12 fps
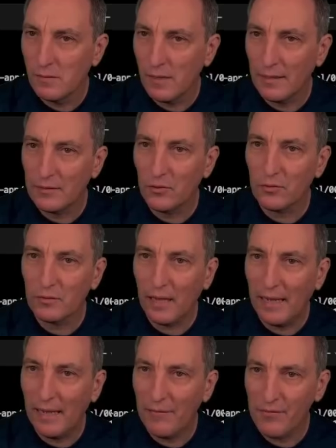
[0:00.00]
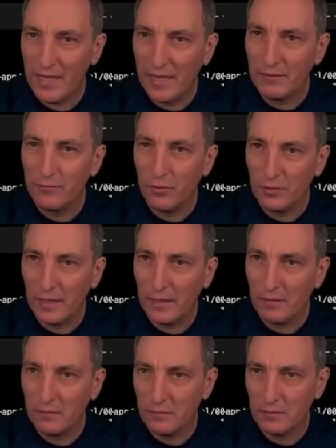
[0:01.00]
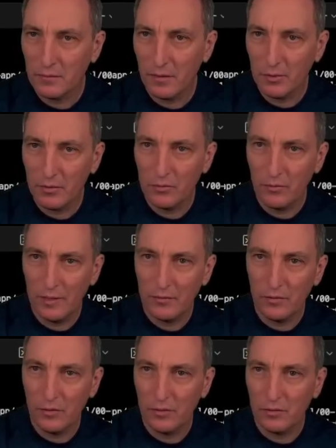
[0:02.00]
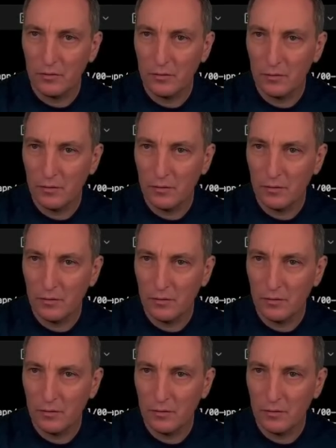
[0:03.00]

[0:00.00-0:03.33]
I don't have that for now. So I'm going to add a note.